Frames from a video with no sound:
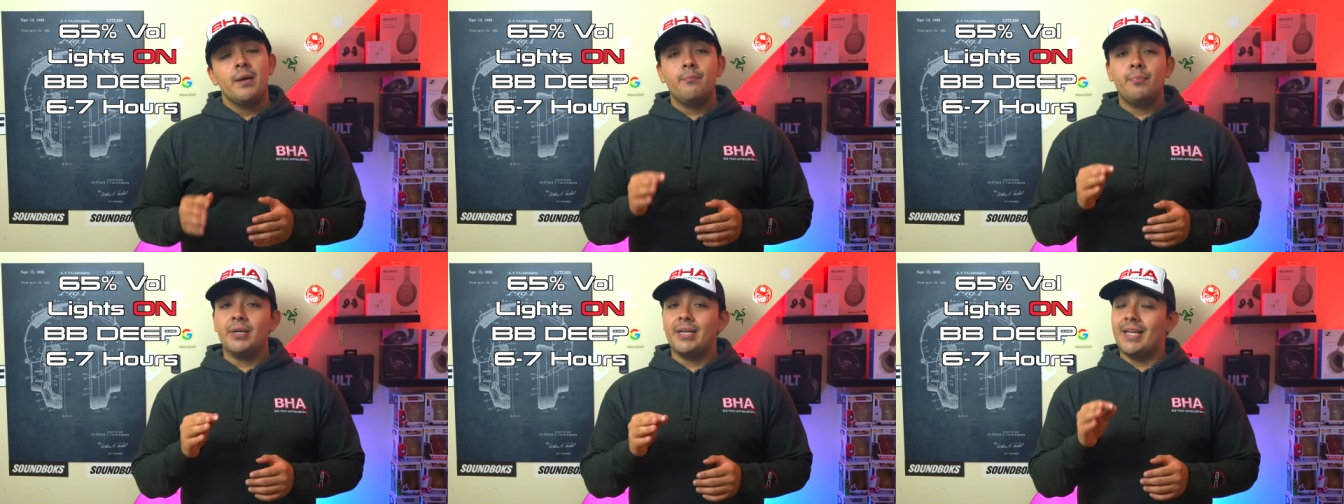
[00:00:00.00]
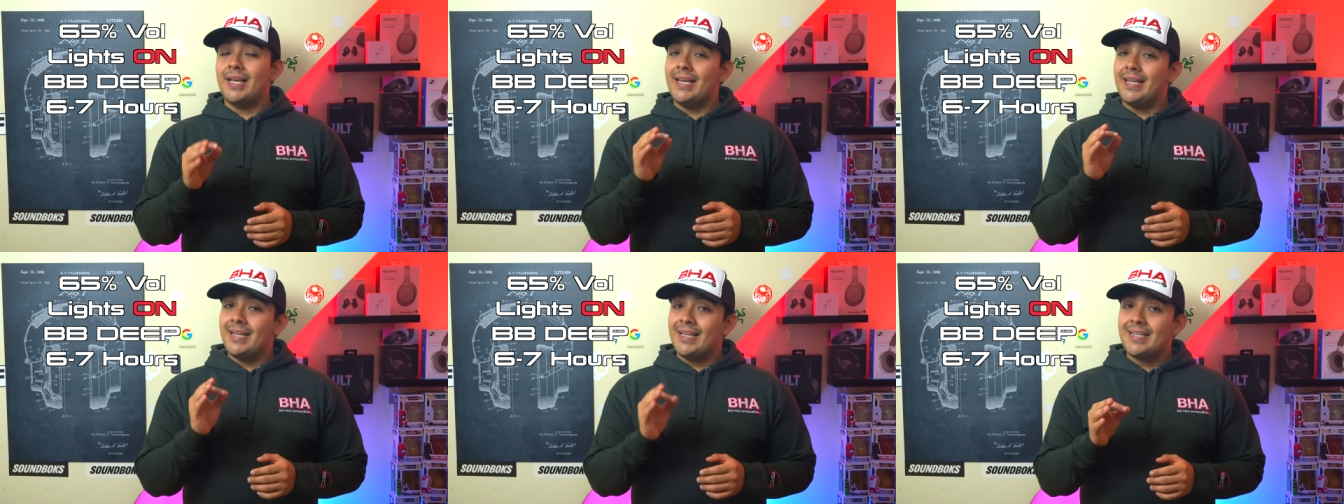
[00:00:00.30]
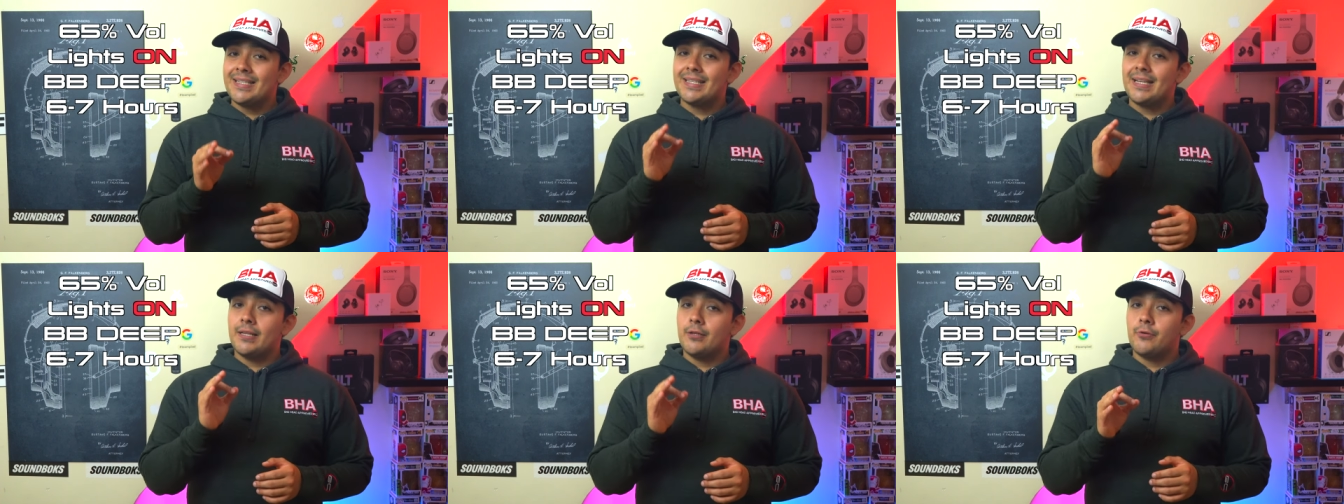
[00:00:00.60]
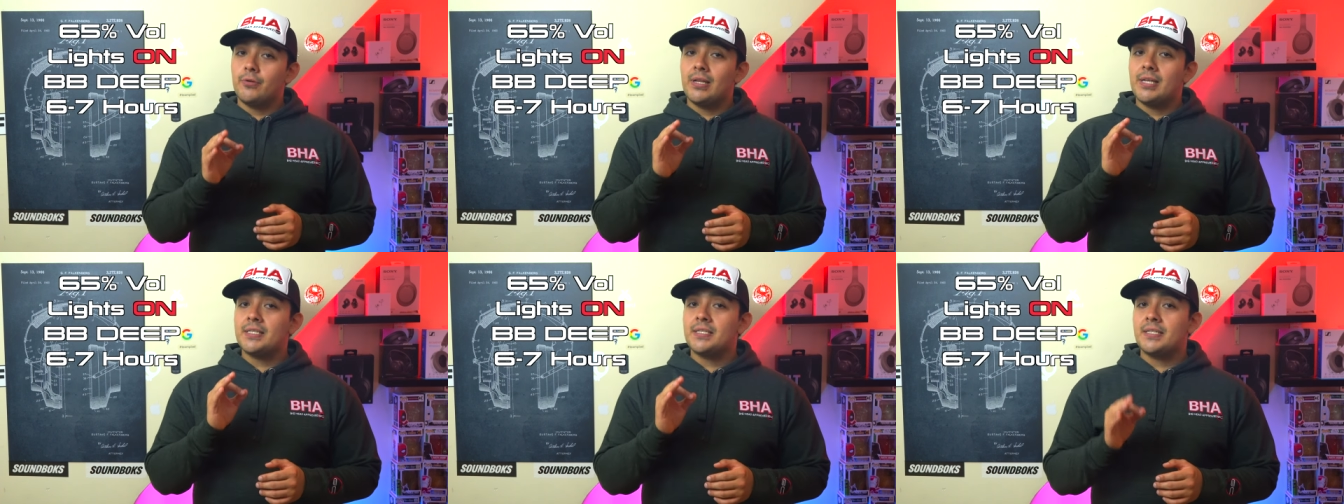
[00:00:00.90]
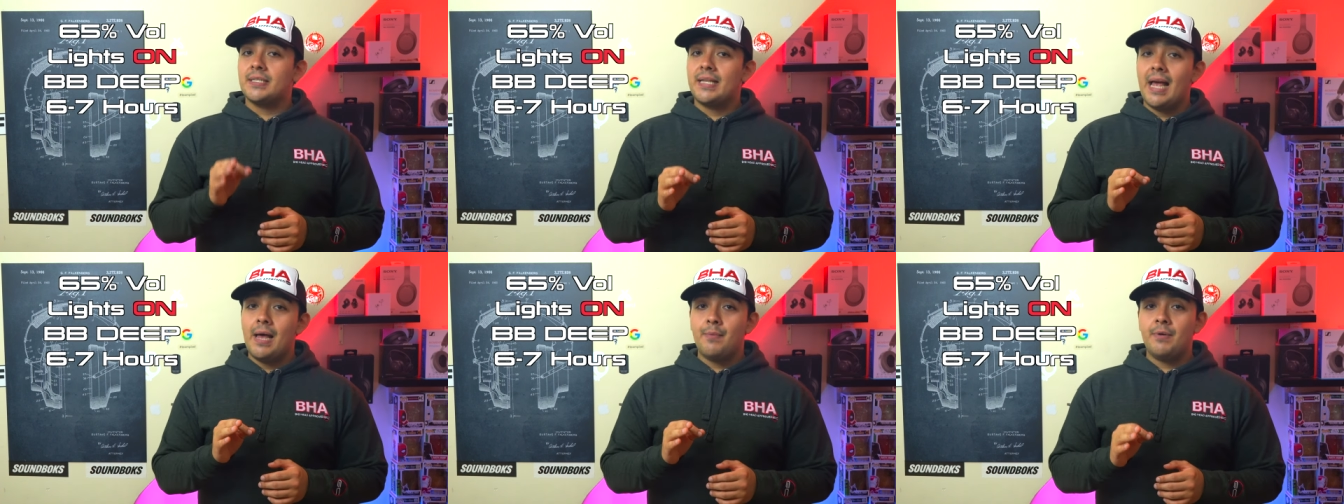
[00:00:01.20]
but it is a little less
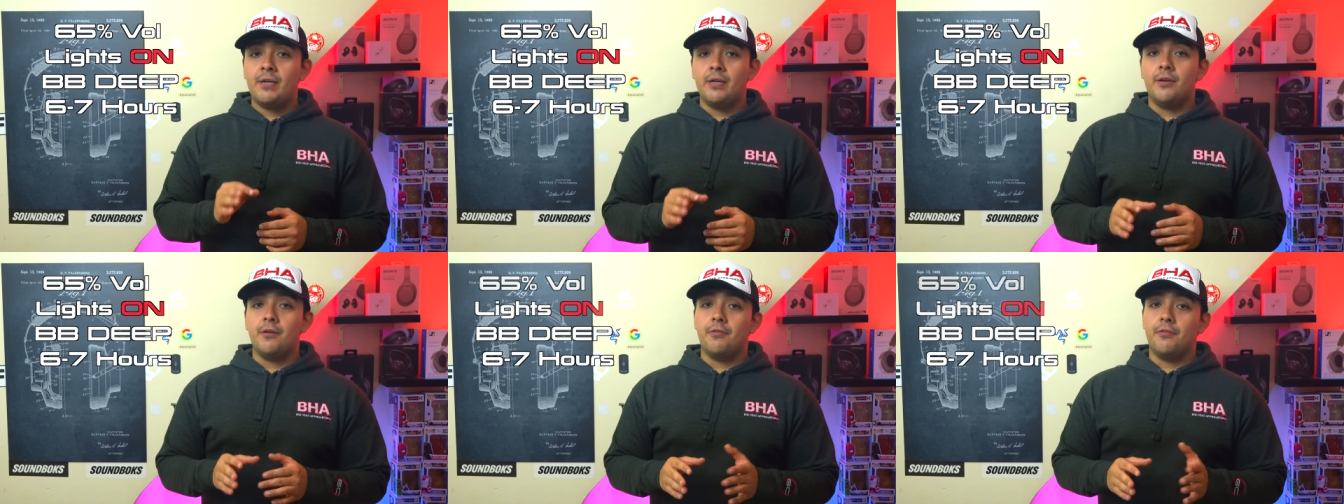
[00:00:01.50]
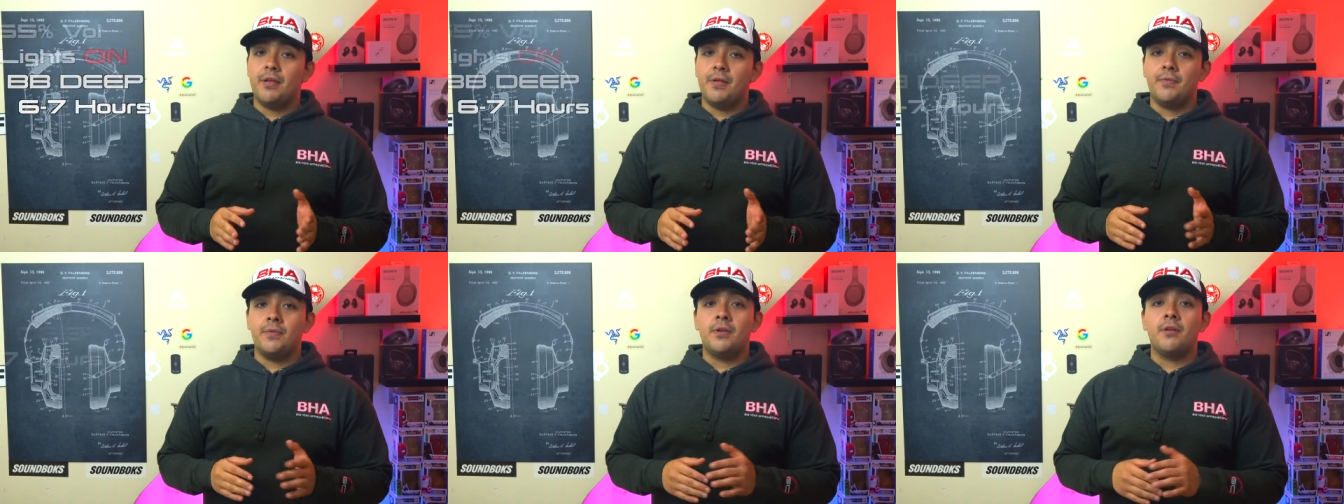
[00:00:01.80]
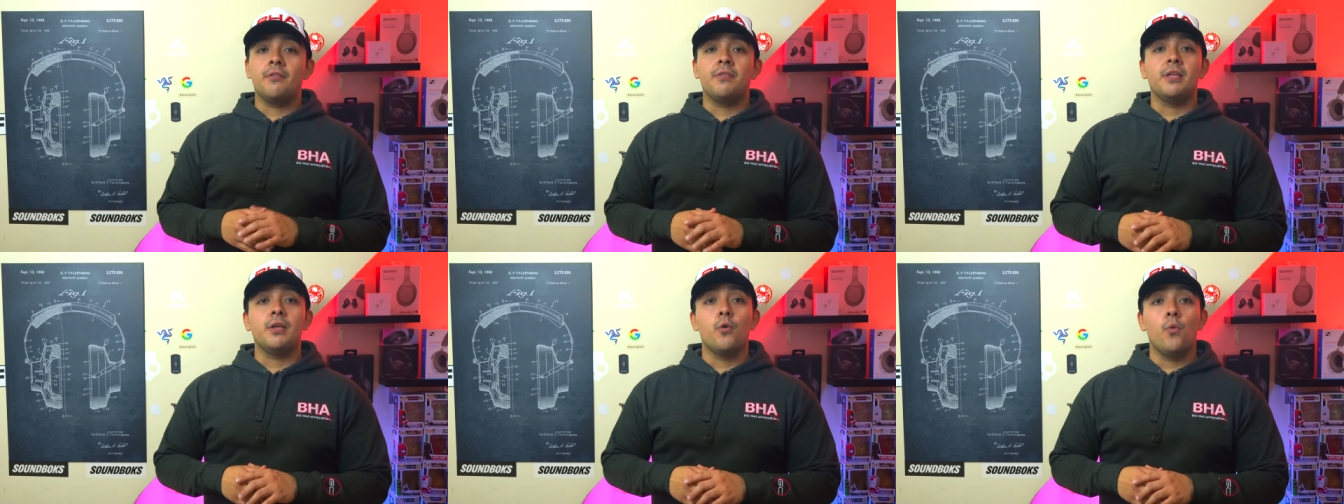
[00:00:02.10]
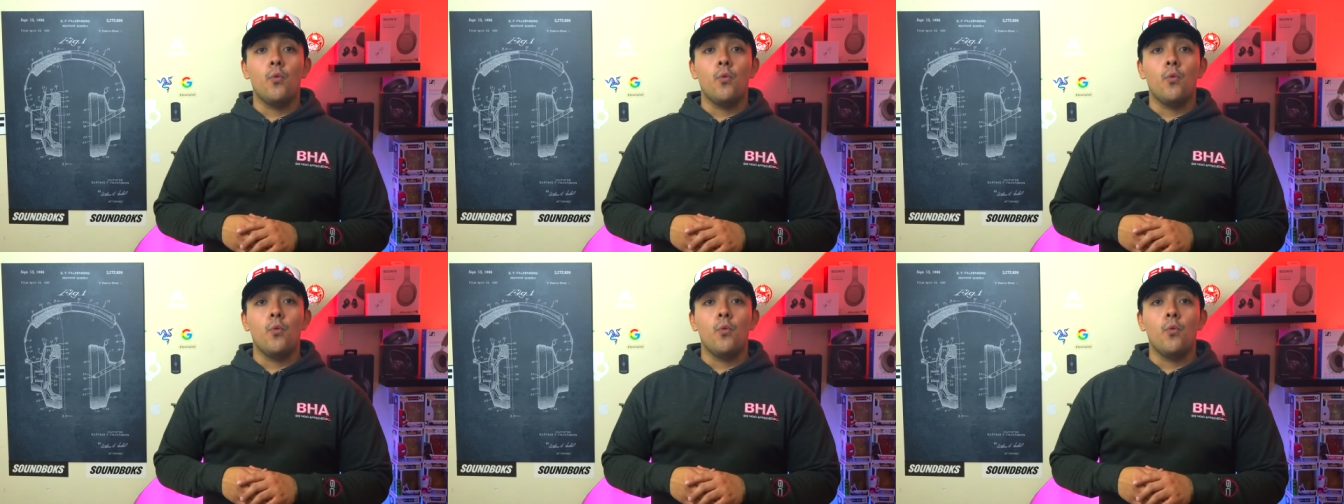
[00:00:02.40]
stamina than the